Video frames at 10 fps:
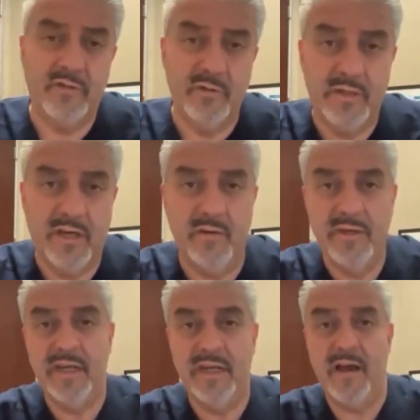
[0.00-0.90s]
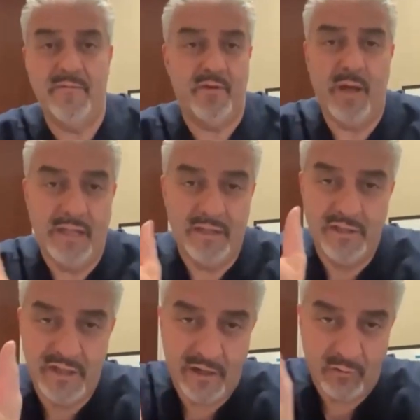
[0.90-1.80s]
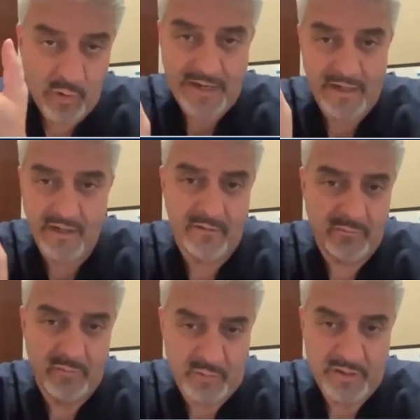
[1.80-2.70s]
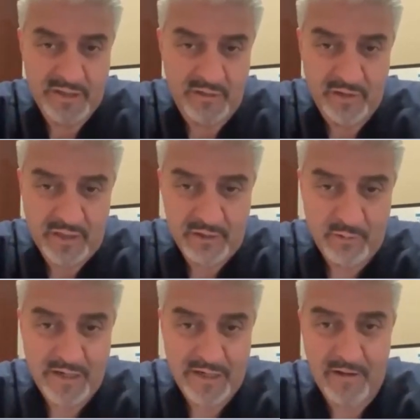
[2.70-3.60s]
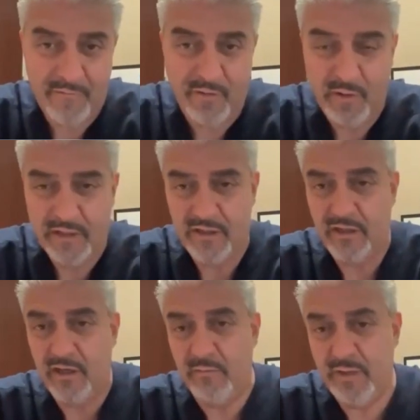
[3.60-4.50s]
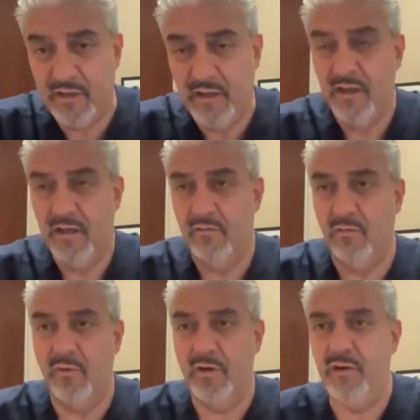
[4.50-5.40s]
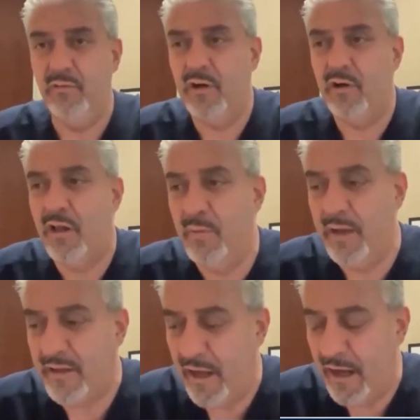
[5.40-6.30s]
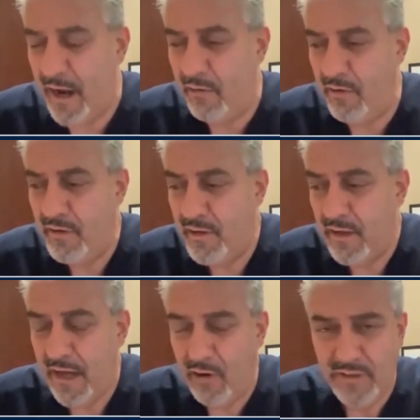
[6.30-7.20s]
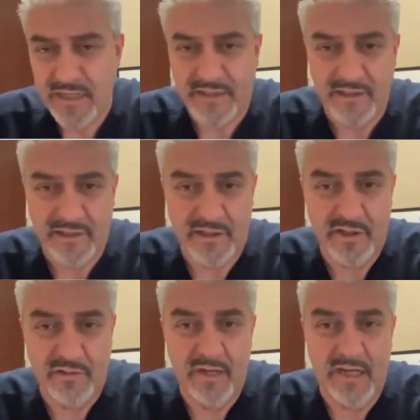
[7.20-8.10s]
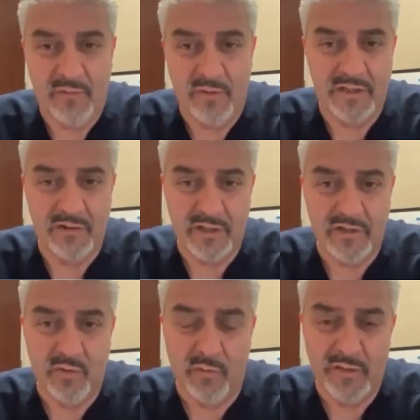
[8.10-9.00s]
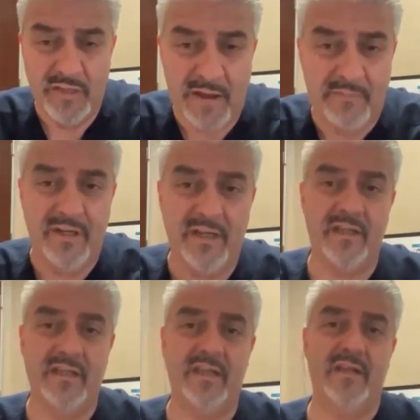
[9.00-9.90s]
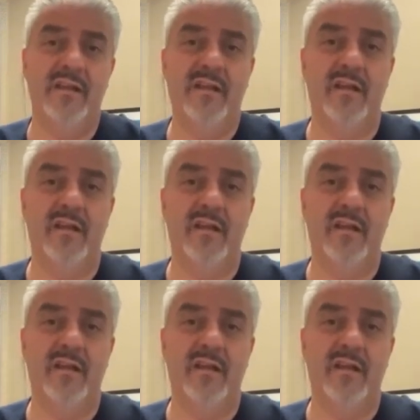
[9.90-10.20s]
to becoming an ophthalmology, a retina, specifically a retina ophthalmology company, what do you recall about that? How was that decision made? Was it just what was happening in the